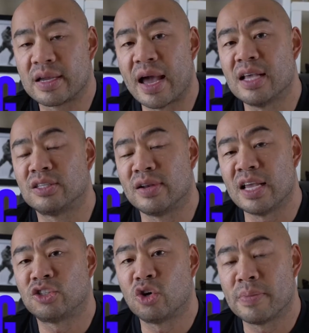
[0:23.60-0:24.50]
Okay, so
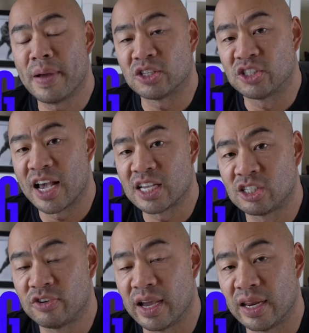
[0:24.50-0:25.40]
let's talk about
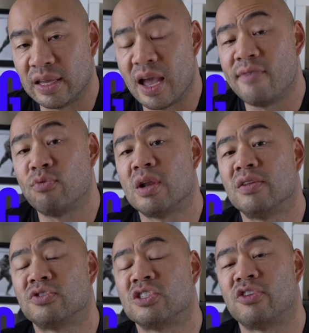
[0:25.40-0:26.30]
chest training. Everyone
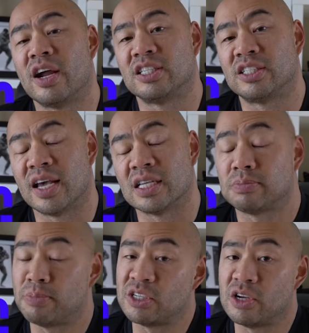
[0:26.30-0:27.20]
loves to train chest,
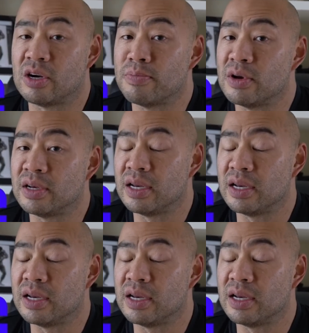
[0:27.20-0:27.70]
especially on a Monday